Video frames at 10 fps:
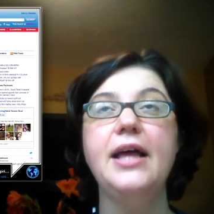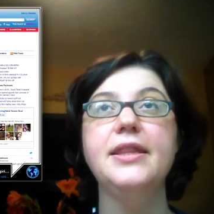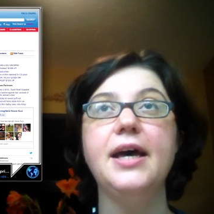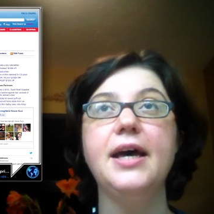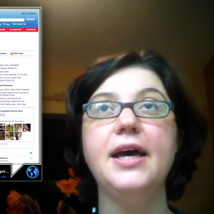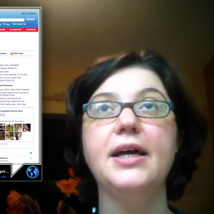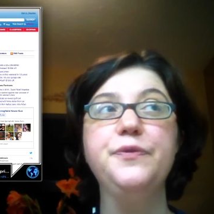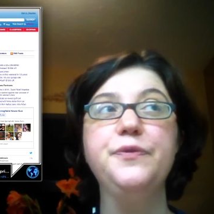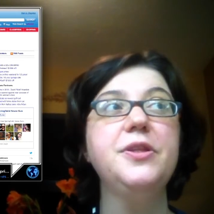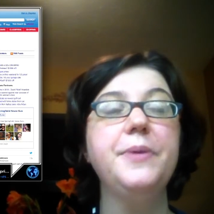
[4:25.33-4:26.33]
that
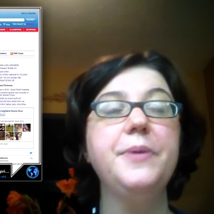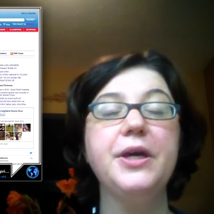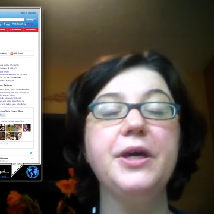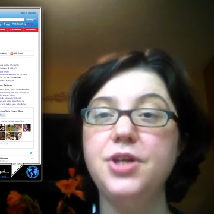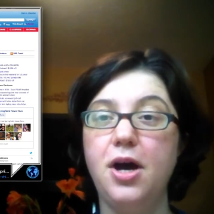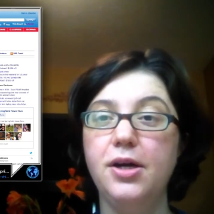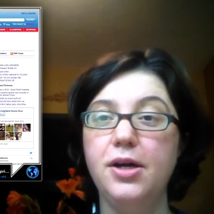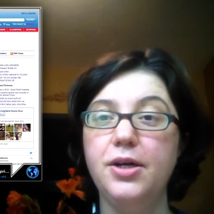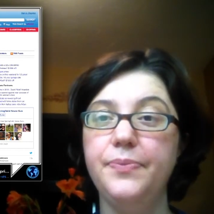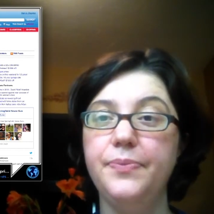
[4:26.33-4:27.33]
Clifford the Big Red
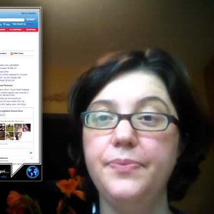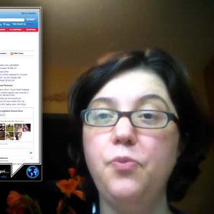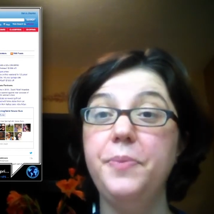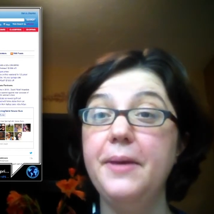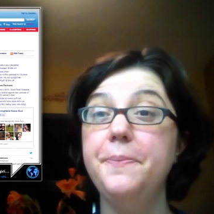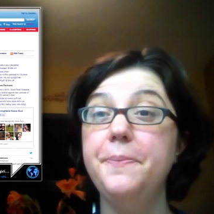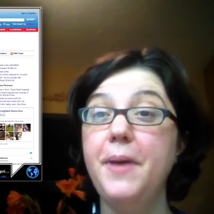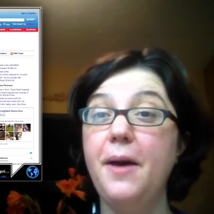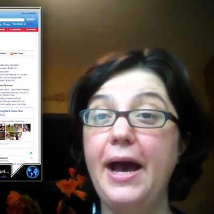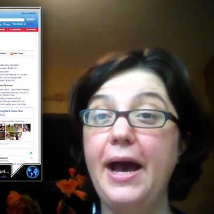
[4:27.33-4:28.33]
Dog will be
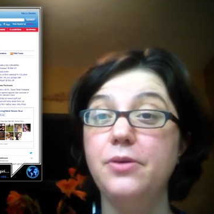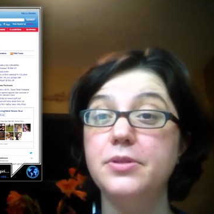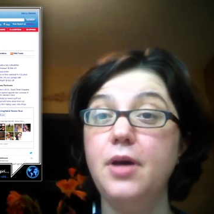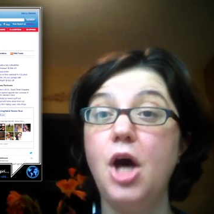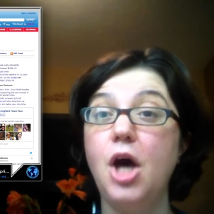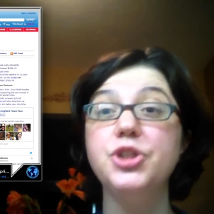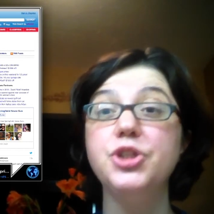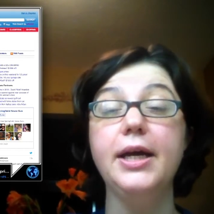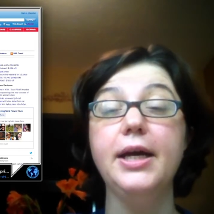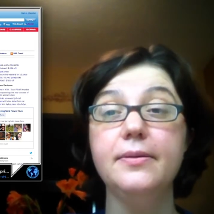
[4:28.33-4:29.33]
about a
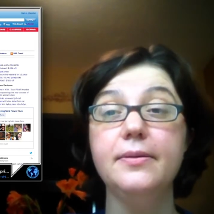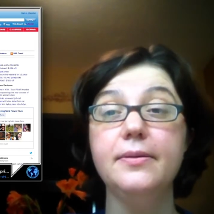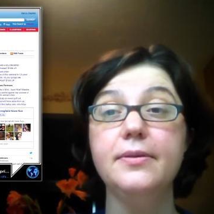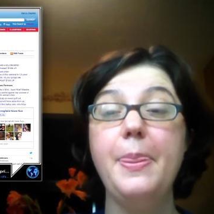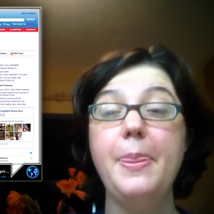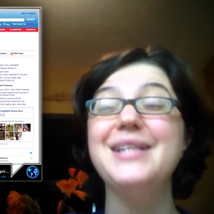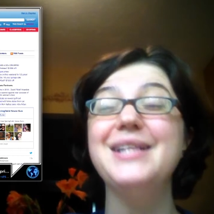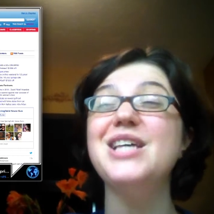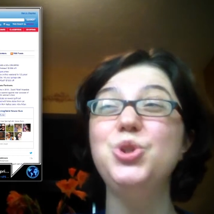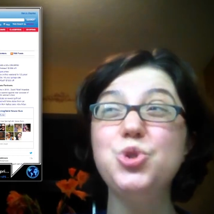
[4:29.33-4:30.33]
dog that's
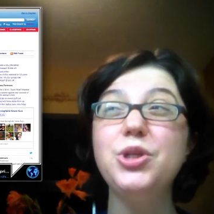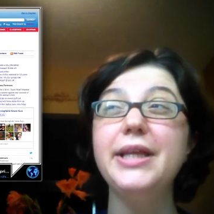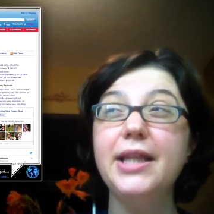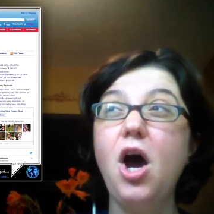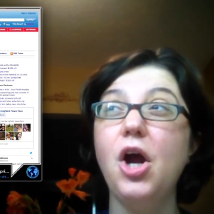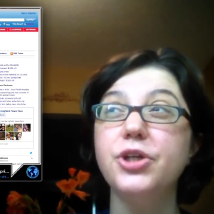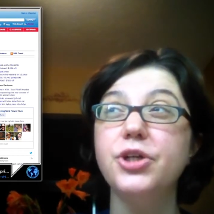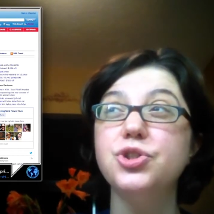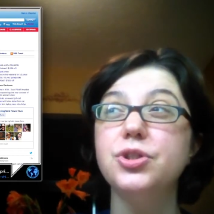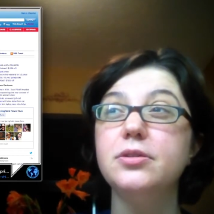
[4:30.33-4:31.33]
unusually
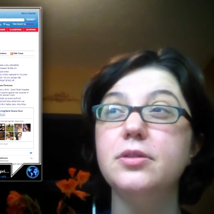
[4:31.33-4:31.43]
large.